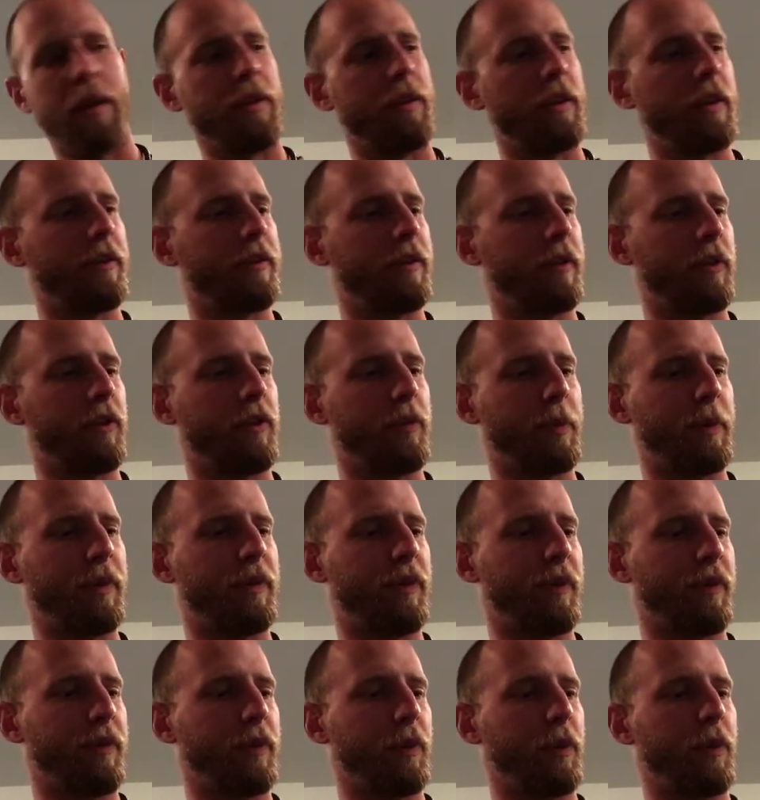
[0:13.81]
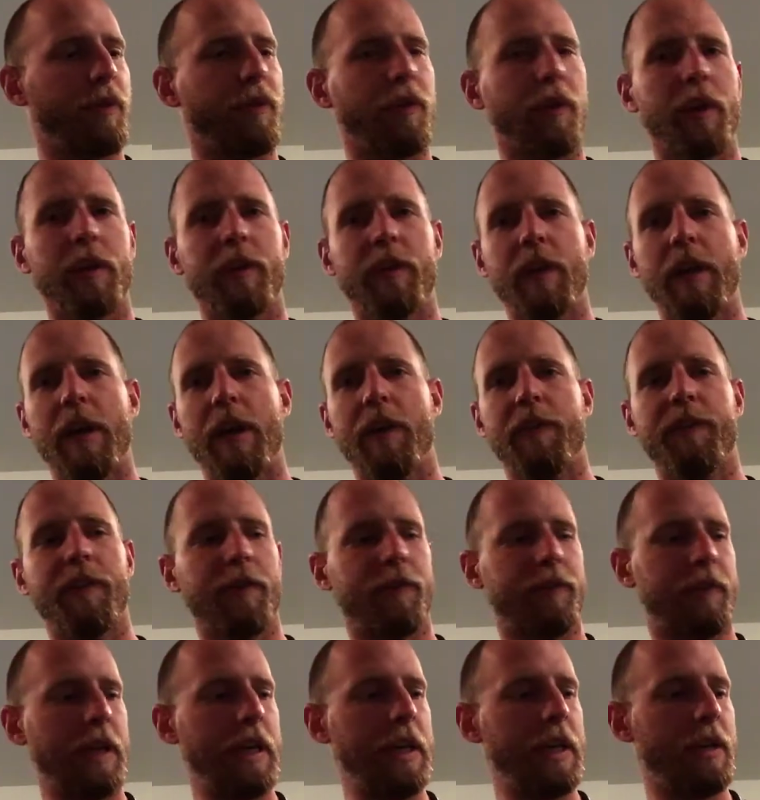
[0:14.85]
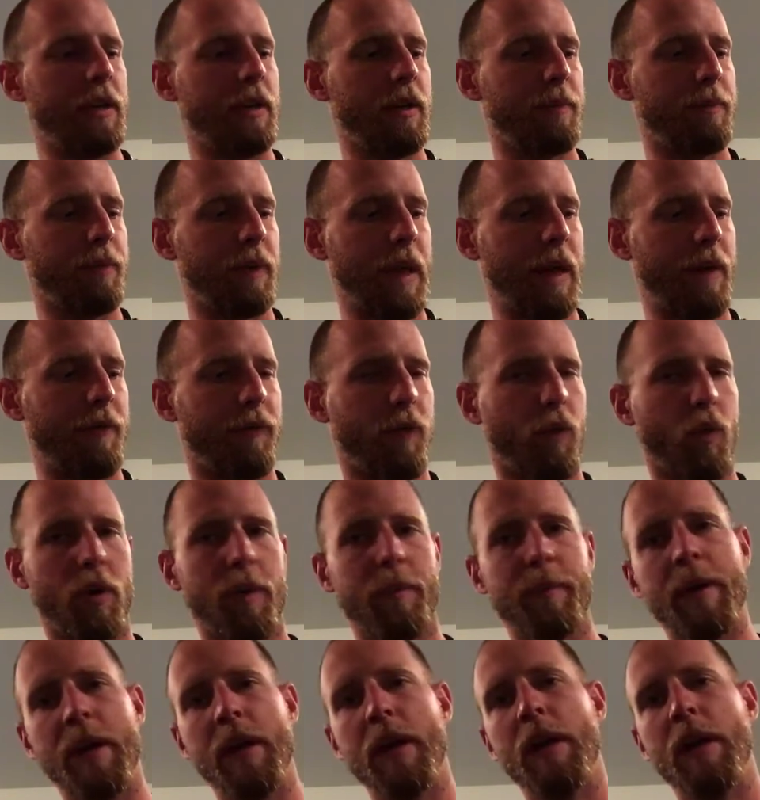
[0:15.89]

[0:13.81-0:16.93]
This is specifically referring to the AR15 platform,